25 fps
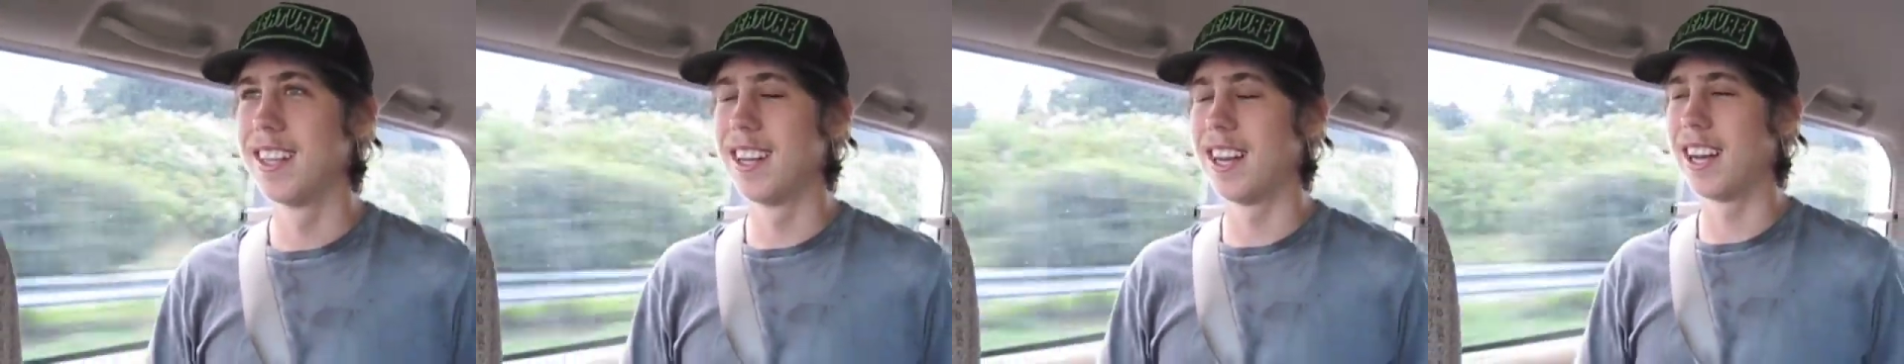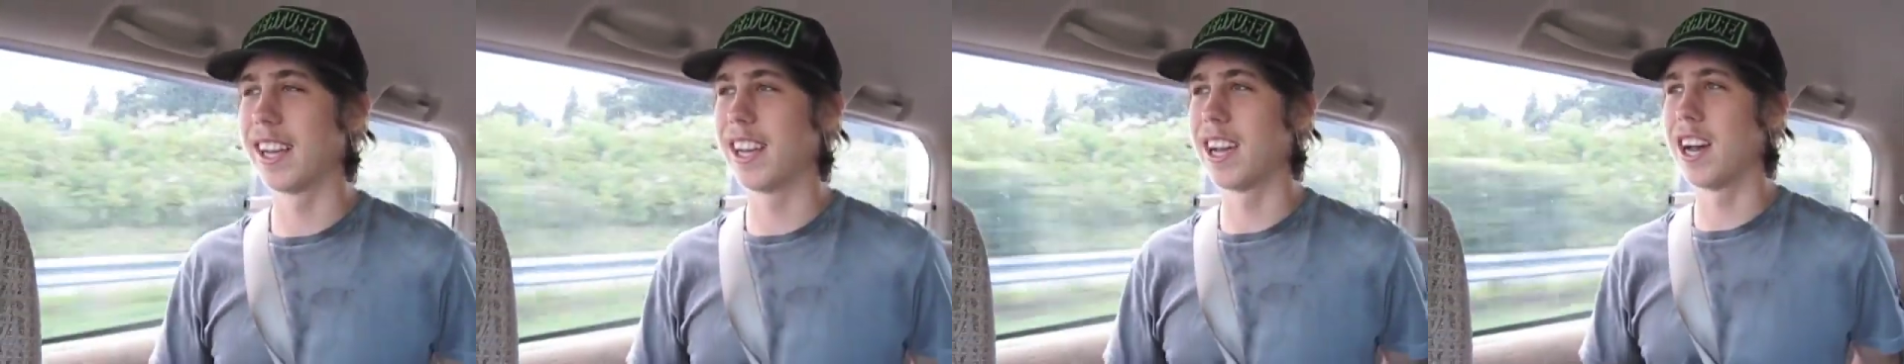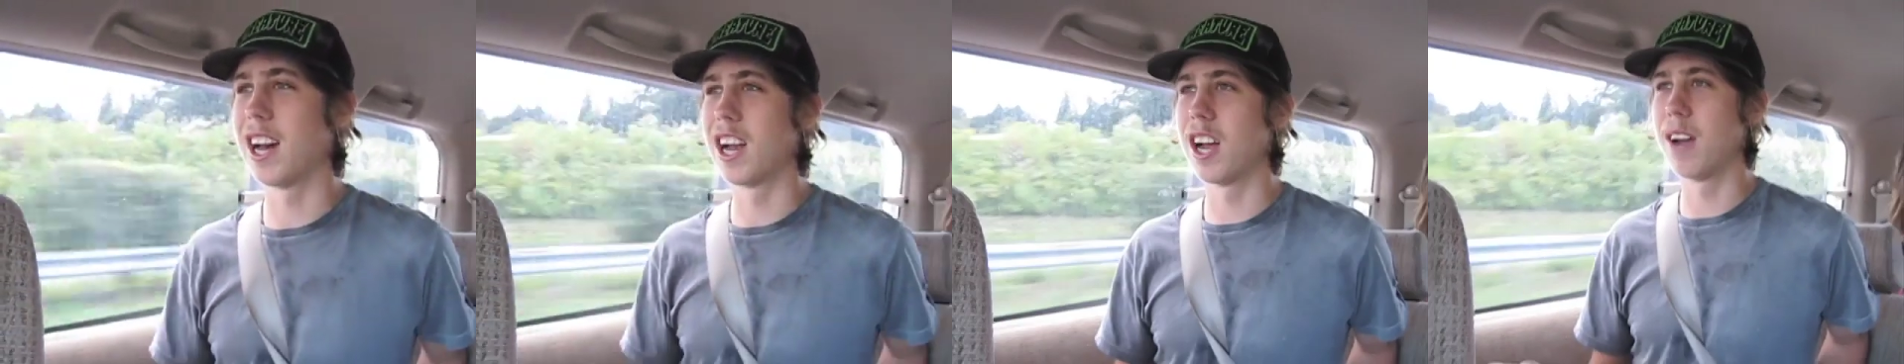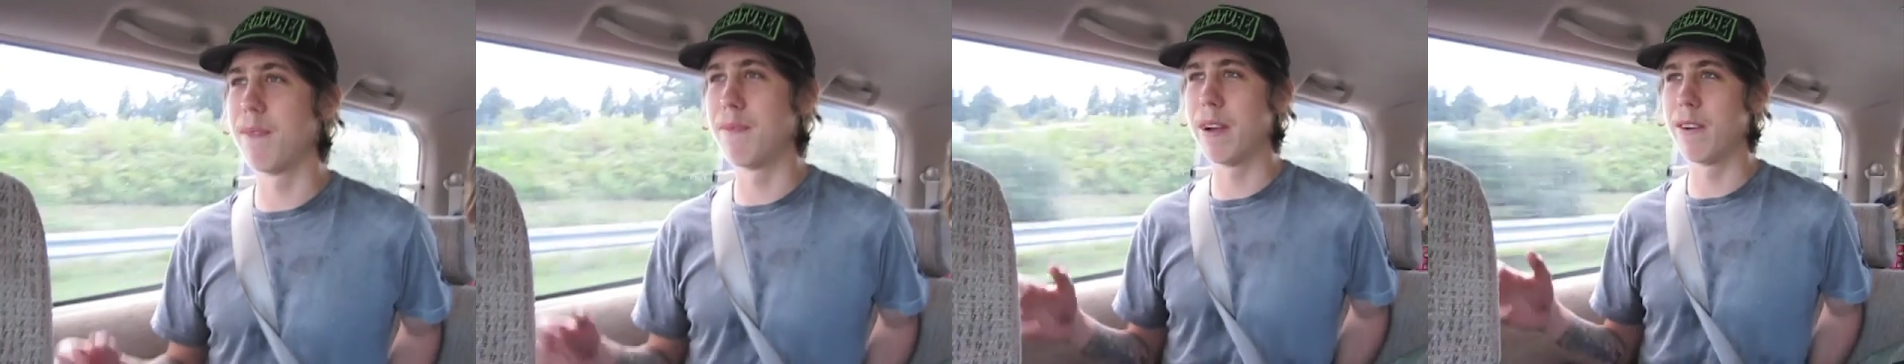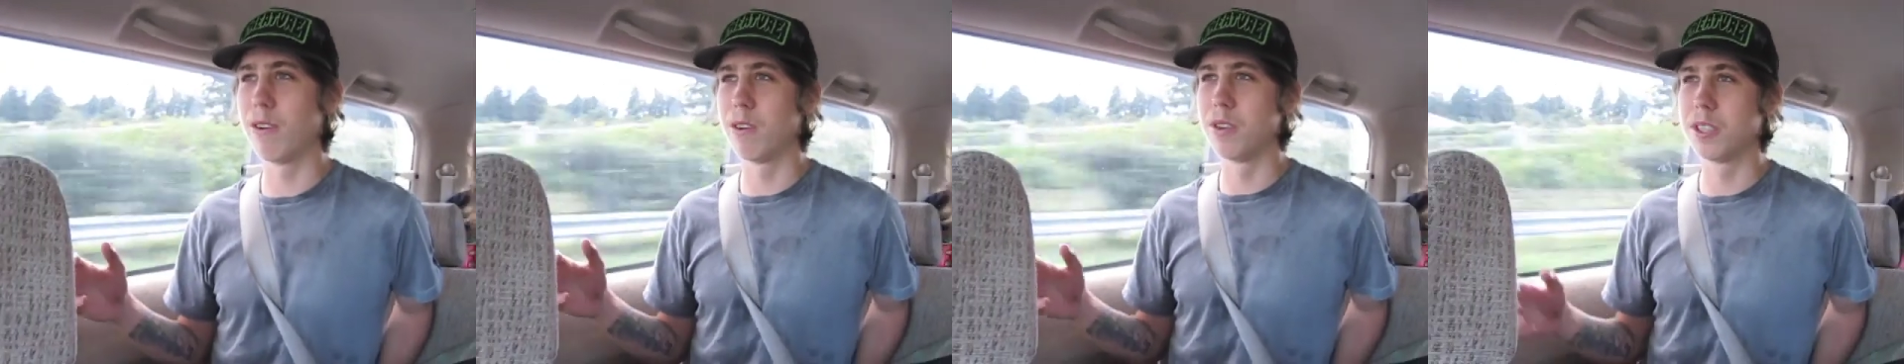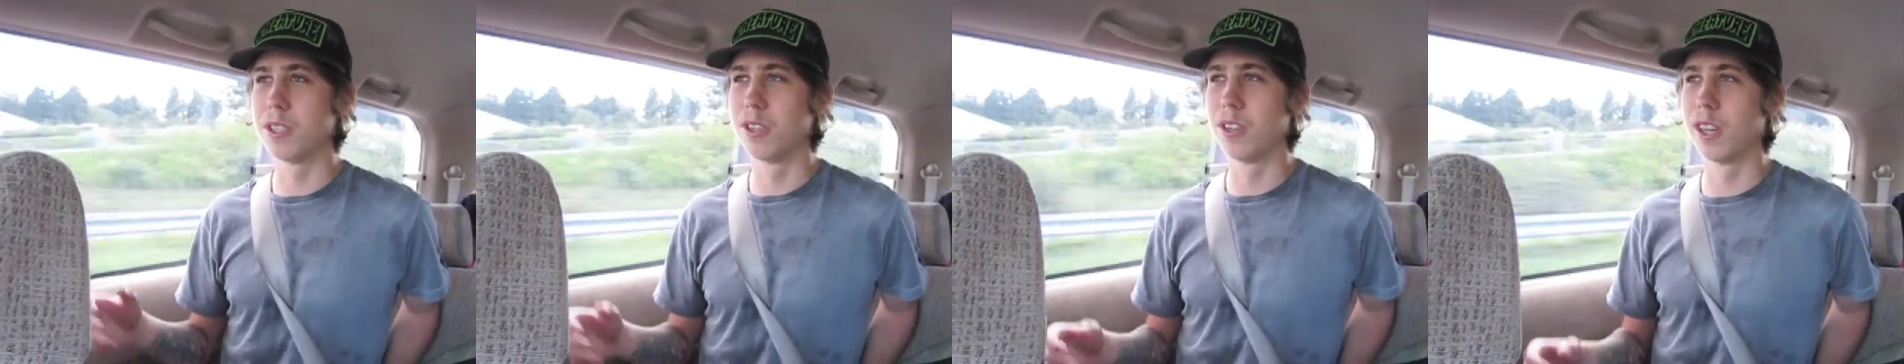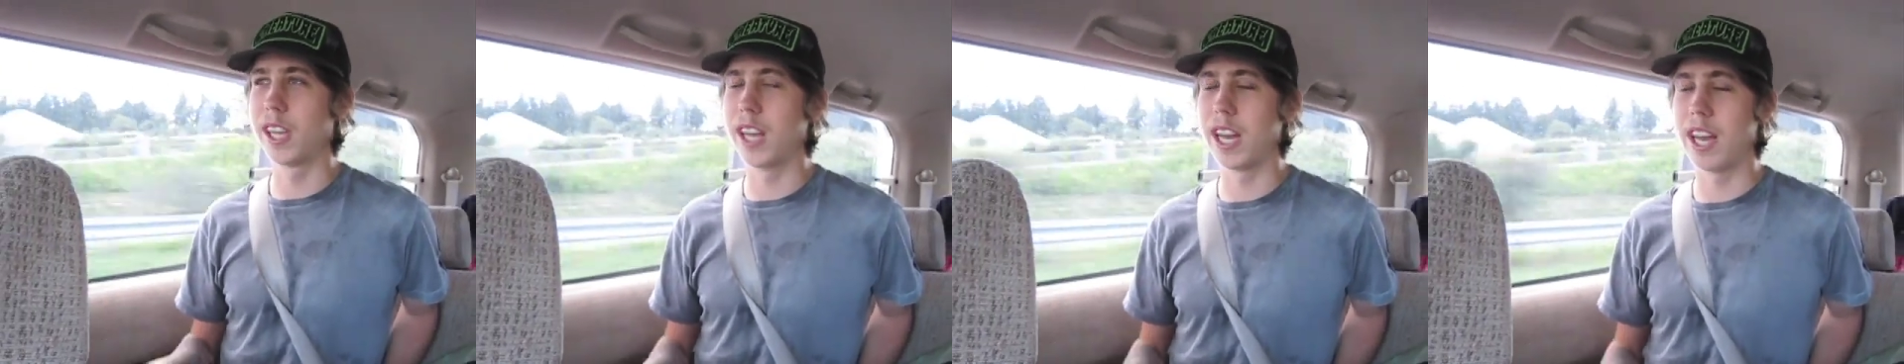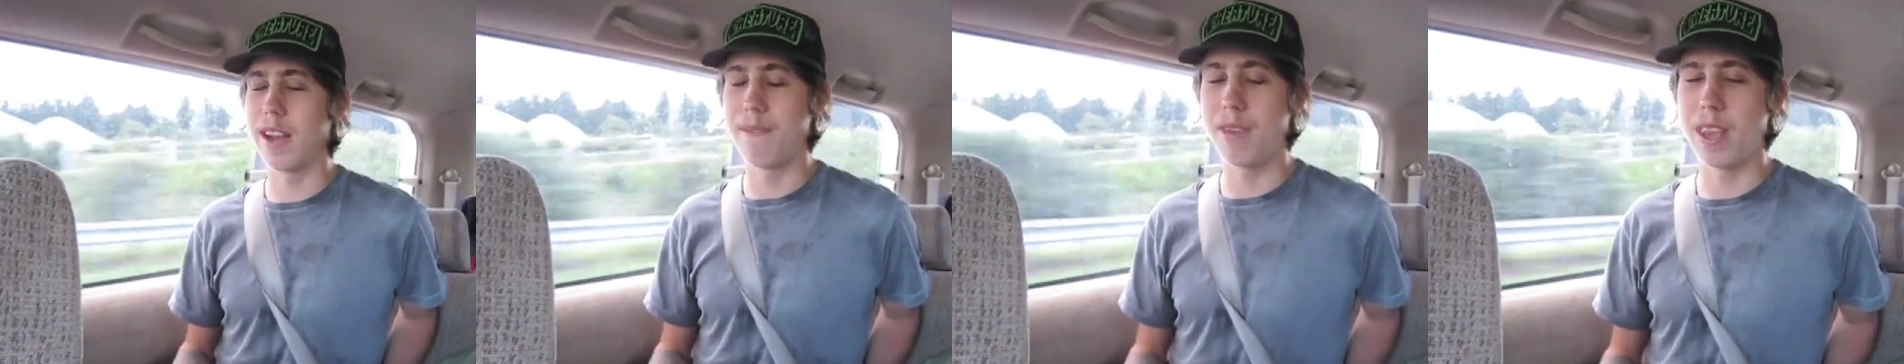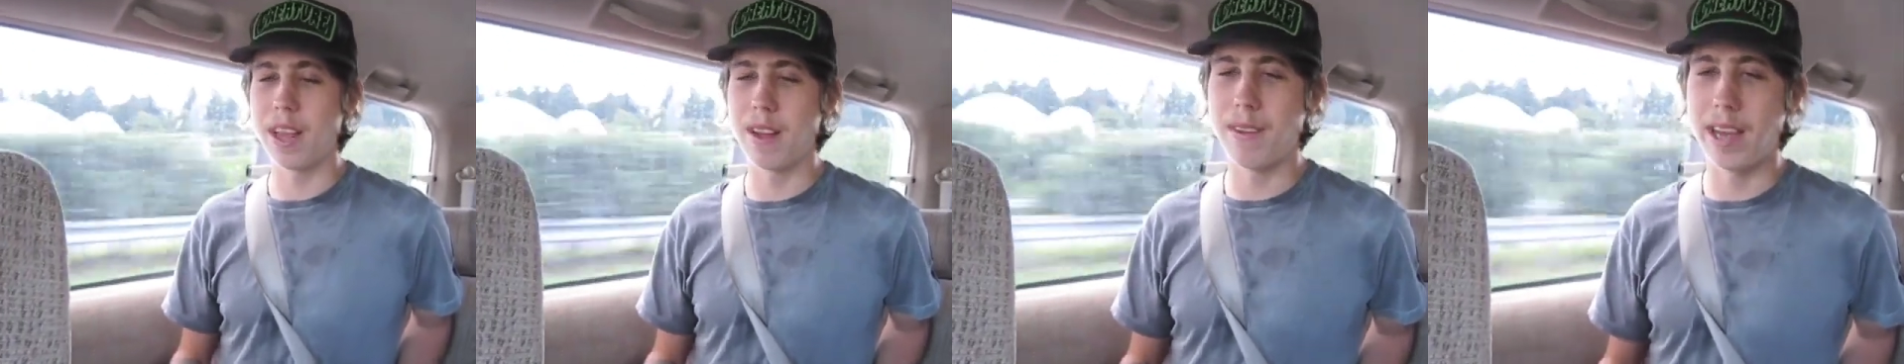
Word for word: then I got up, and everyone's looking at me,